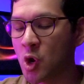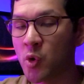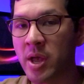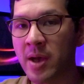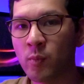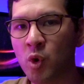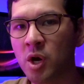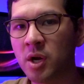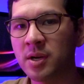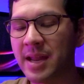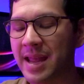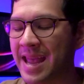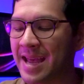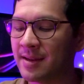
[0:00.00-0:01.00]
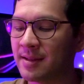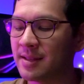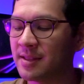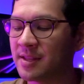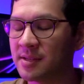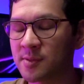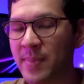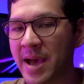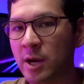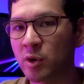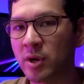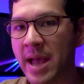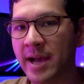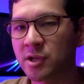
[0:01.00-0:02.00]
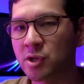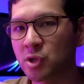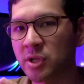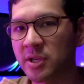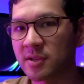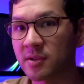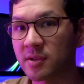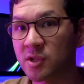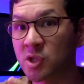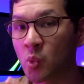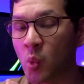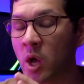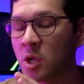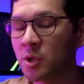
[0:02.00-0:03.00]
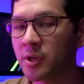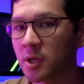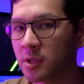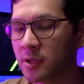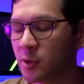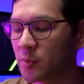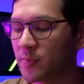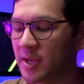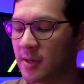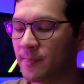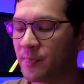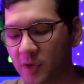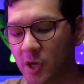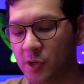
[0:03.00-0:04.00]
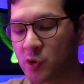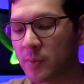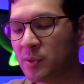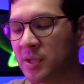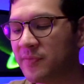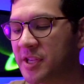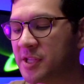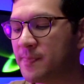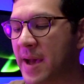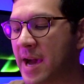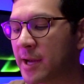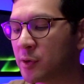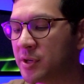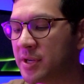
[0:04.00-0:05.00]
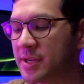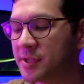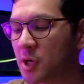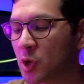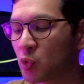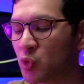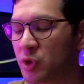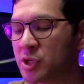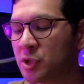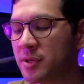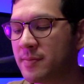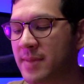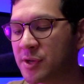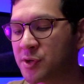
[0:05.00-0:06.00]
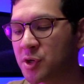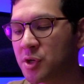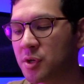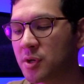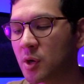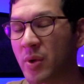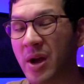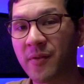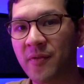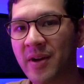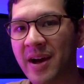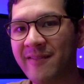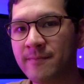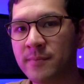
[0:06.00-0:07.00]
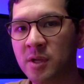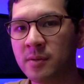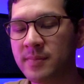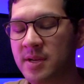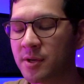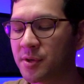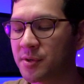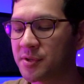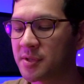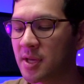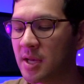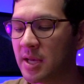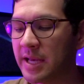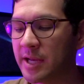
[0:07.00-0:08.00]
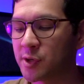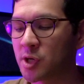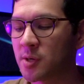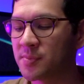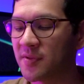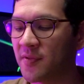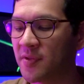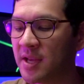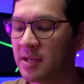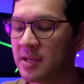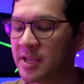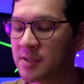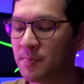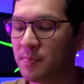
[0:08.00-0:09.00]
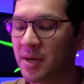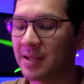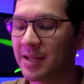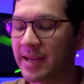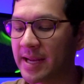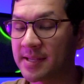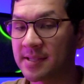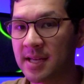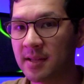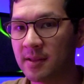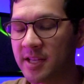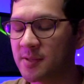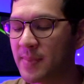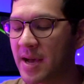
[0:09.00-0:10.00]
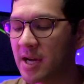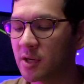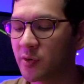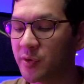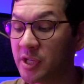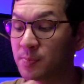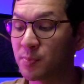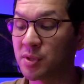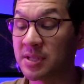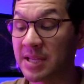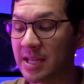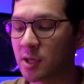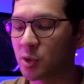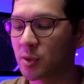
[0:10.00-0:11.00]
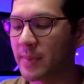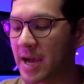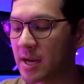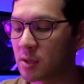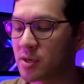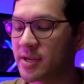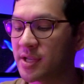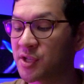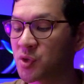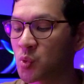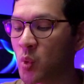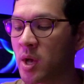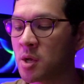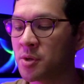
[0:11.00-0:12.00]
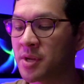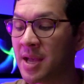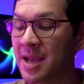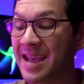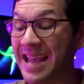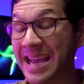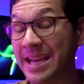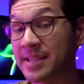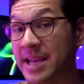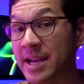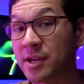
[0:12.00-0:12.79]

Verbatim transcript: OEM one and this battery actually swelled a little bit. So I believe these batteries originally measured around five millimeters in terms of thickness, but like I said, this battery, this particular battery swelled and it's